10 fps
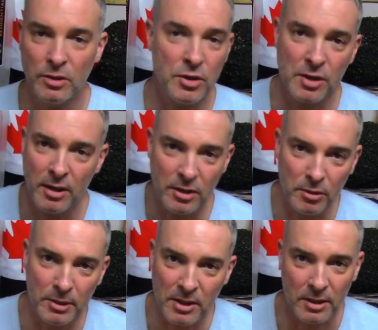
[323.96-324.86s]
just started
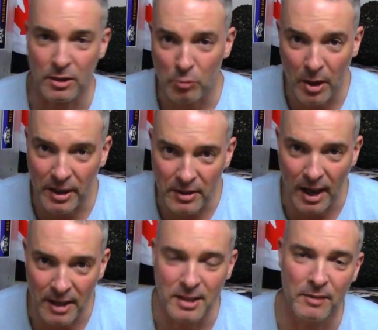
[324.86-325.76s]
doing this, this where I get the
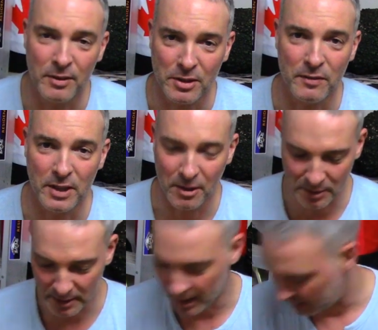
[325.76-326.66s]
idea for this video
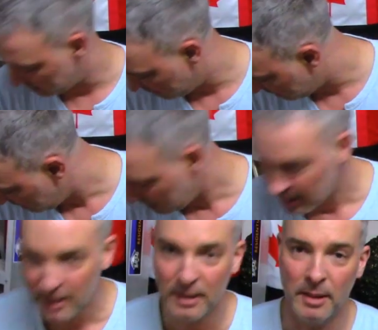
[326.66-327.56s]
today is I
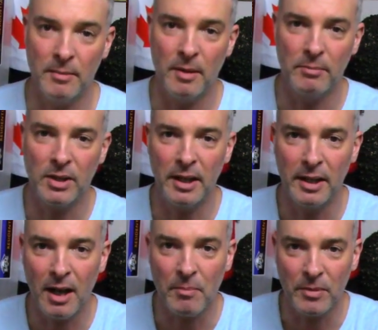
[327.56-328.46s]
I'm
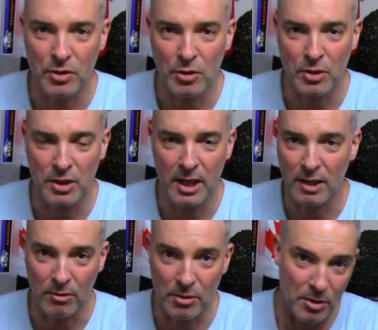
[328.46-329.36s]
cutting up the Georgia
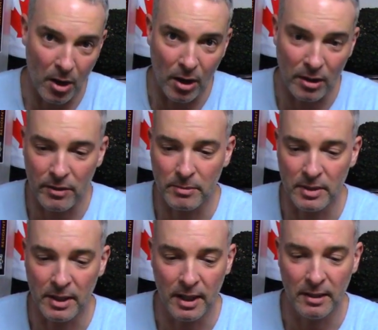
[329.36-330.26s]
Candy Roaster, all of them
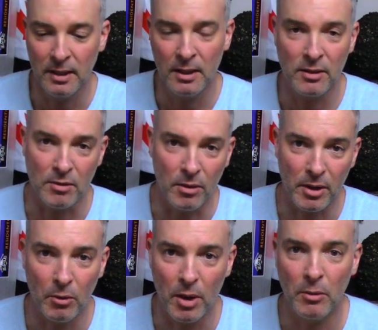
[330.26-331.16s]
today, throwing
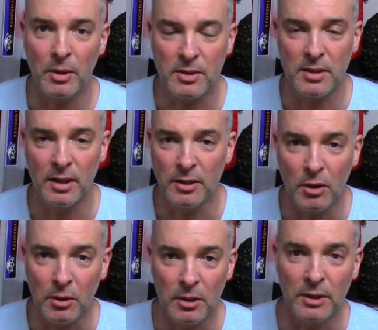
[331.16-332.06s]
away what's uh,
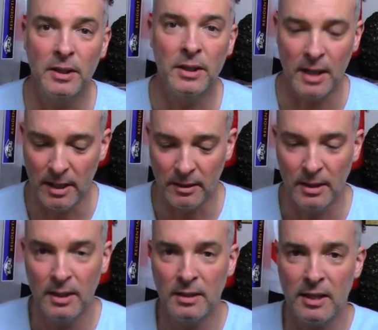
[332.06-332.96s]
no good and
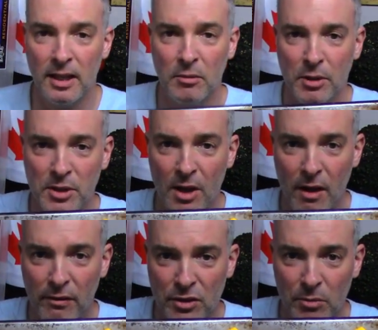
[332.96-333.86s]
taking what's
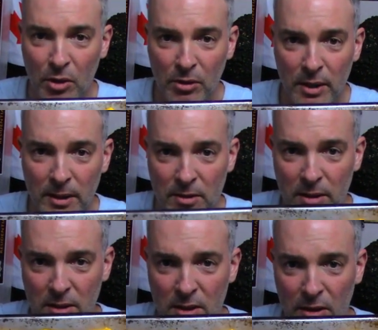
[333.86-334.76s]
salvageable, right? So
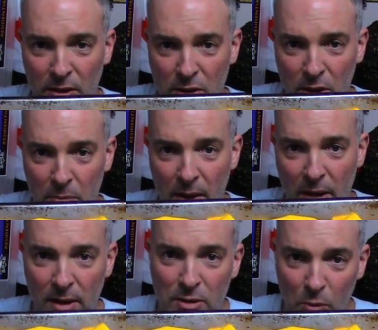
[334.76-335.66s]
this doesn't, doesn't look bad,
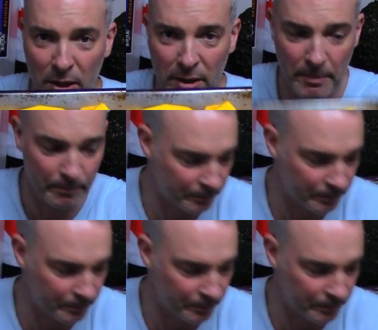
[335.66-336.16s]
right? It's one of them.